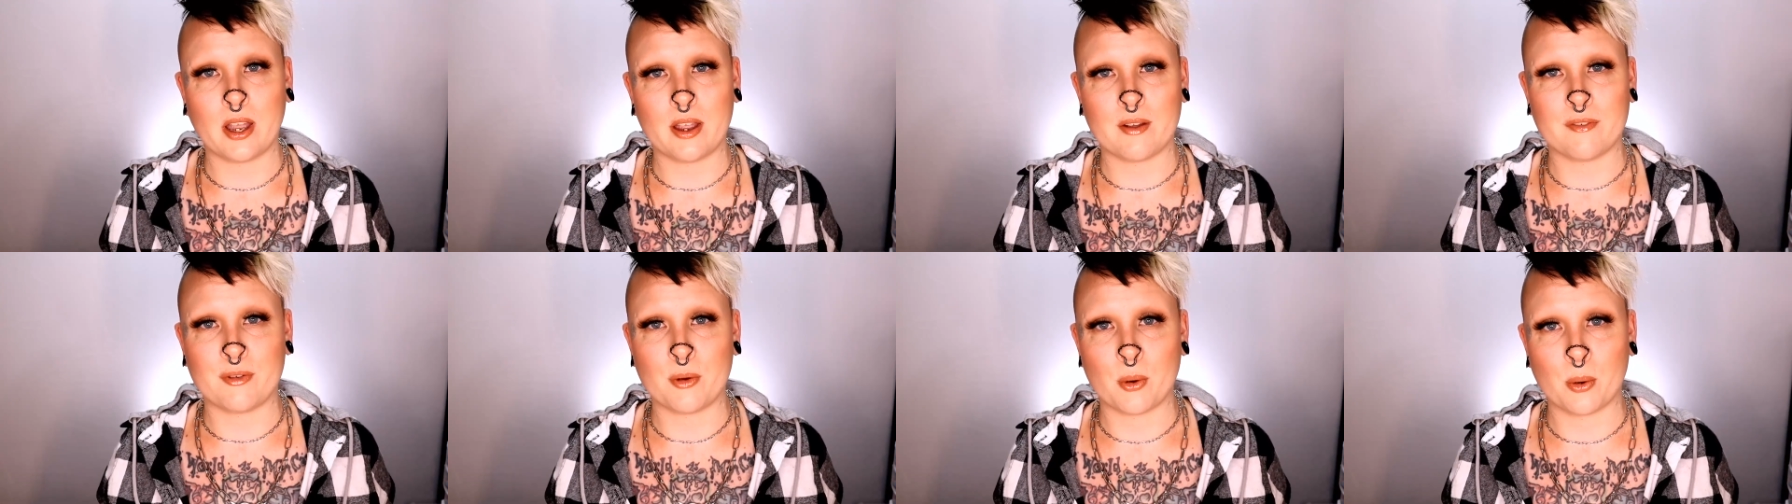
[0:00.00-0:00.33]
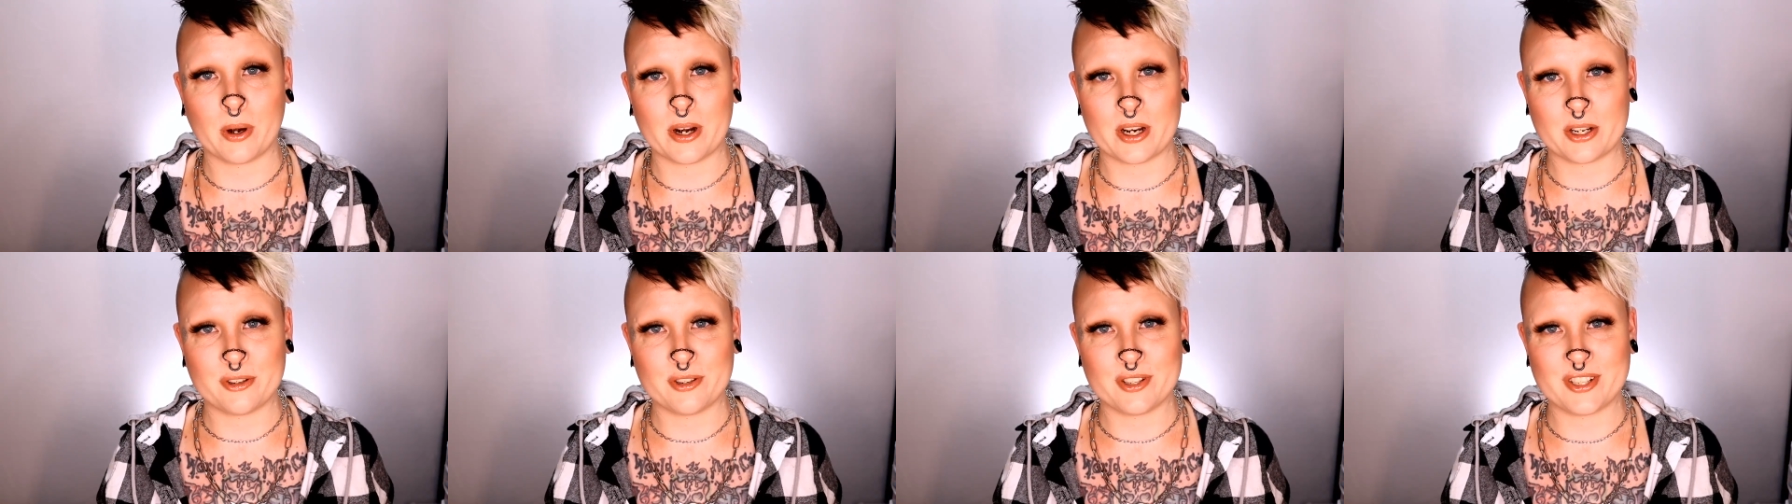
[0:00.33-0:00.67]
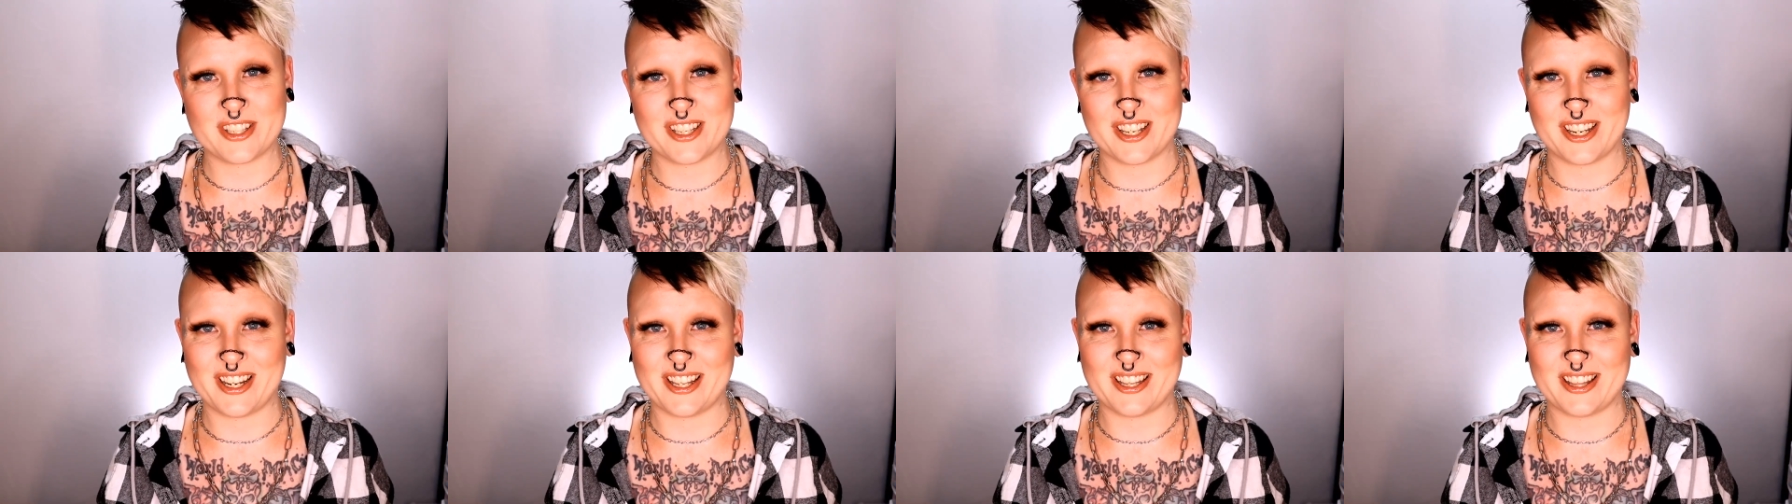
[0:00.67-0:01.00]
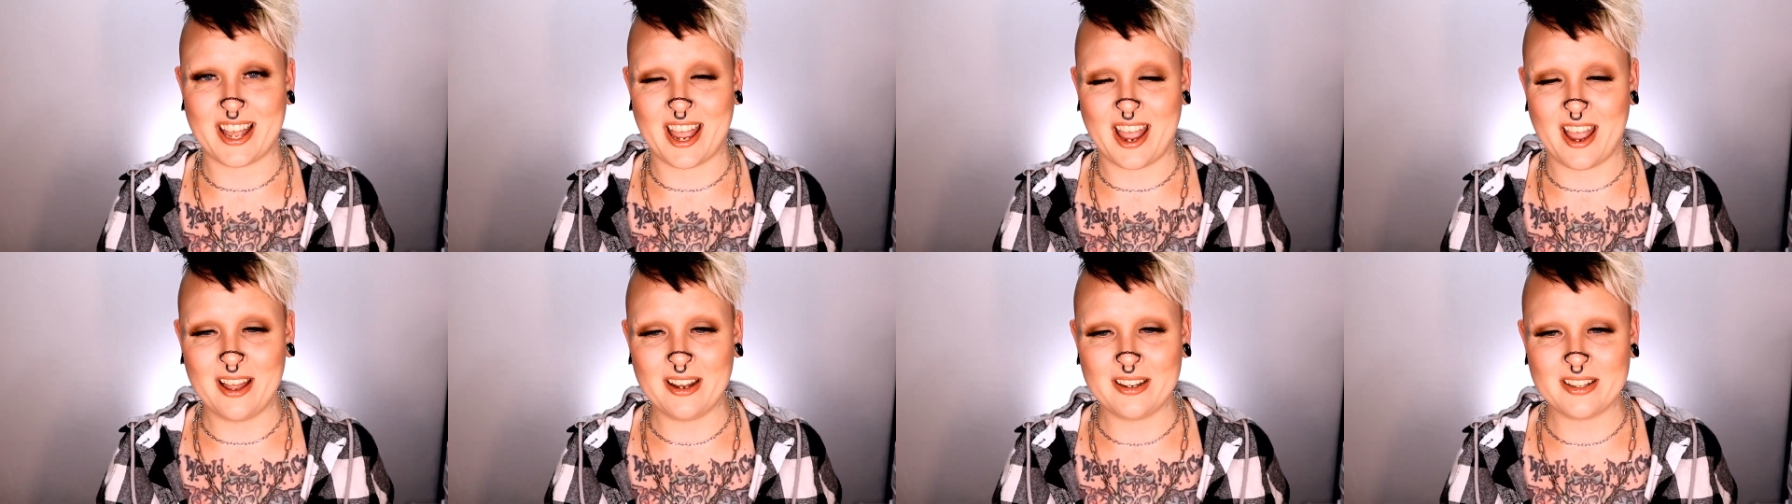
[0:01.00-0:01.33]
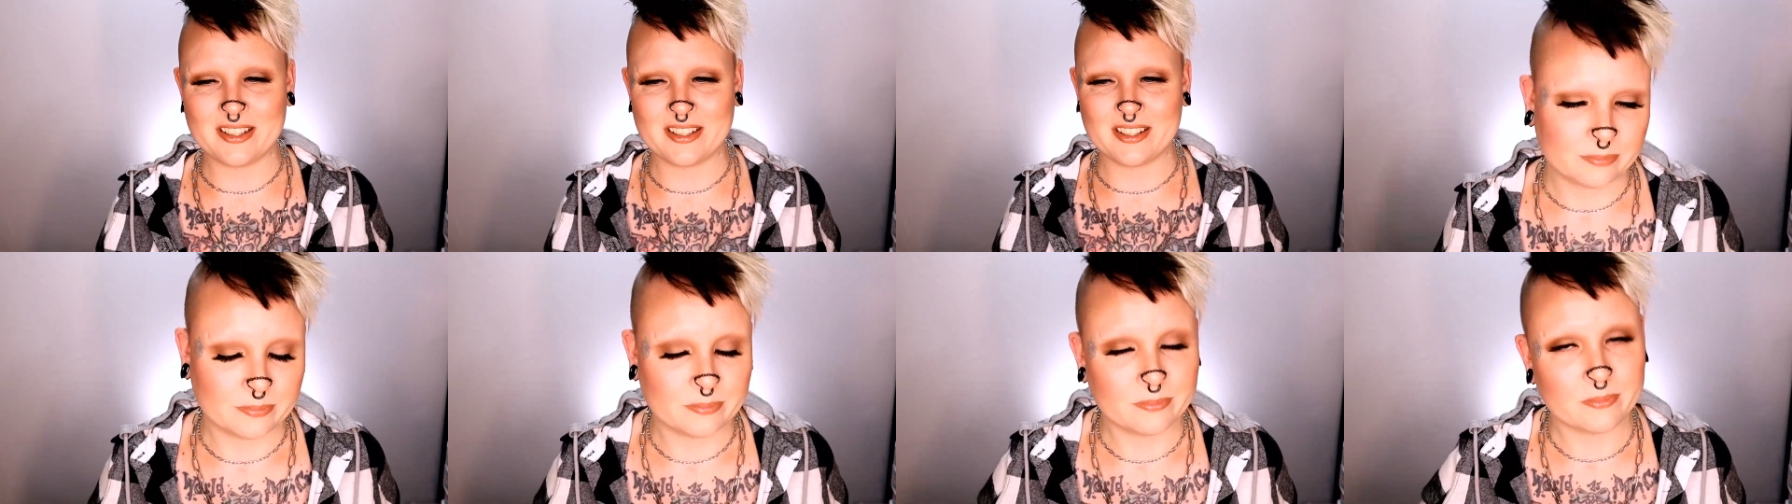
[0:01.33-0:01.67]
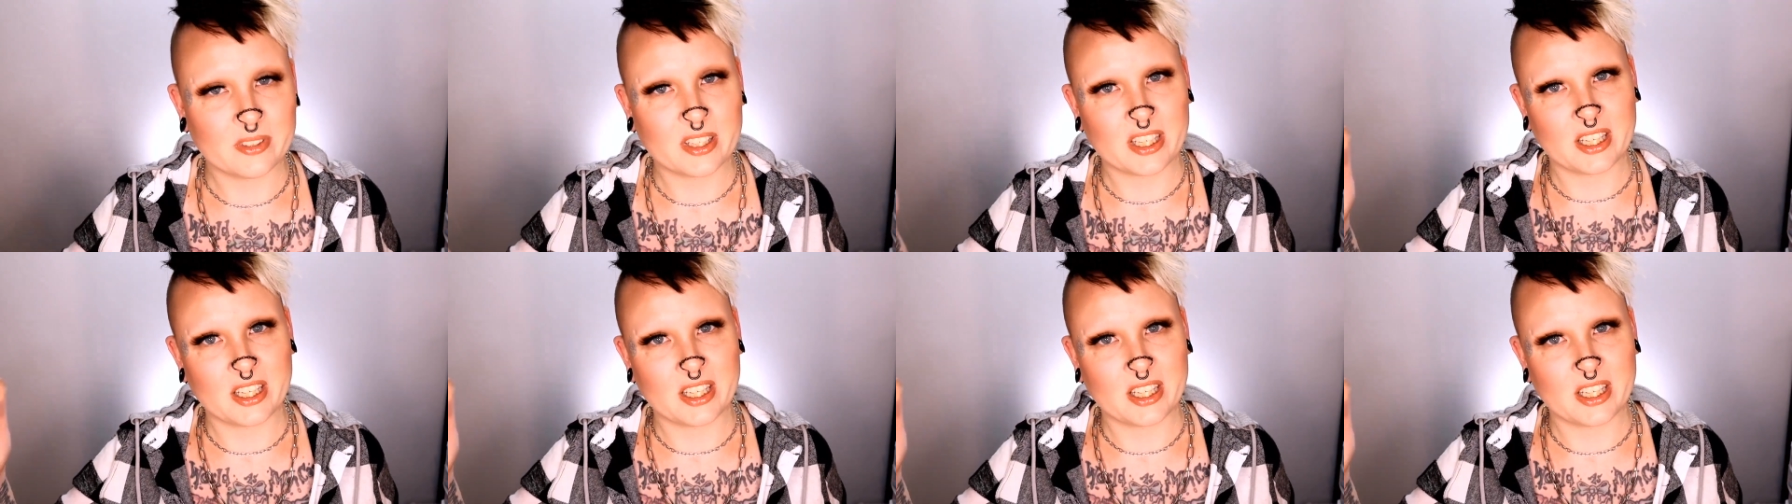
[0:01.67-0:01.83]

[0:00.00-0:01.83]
If you're interested in that,